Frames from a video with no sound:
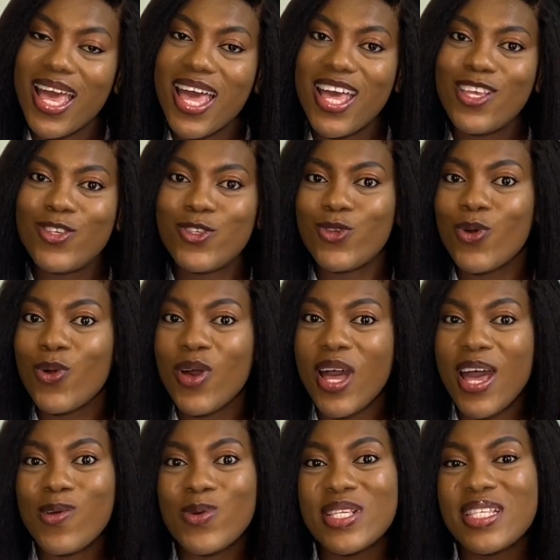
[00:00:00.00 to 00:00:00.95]
So
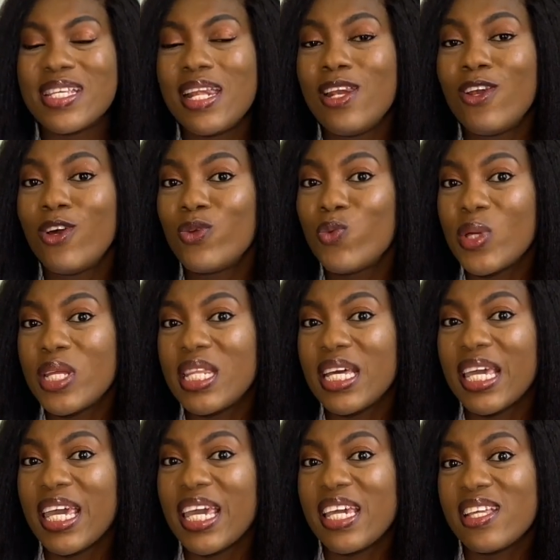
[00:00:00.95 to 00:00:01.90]
I was alone with the
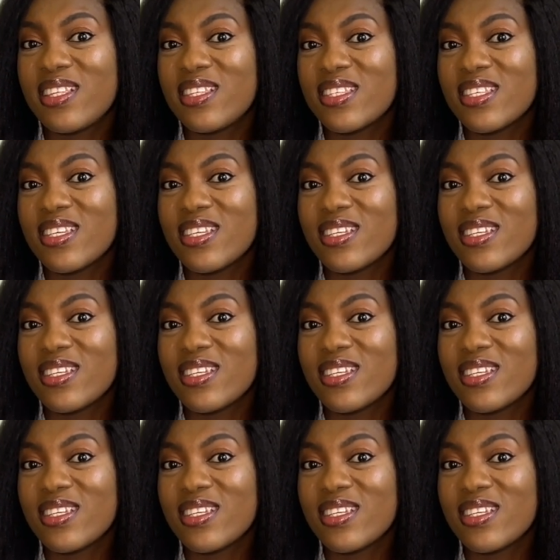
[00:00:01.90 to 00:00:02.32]
kids.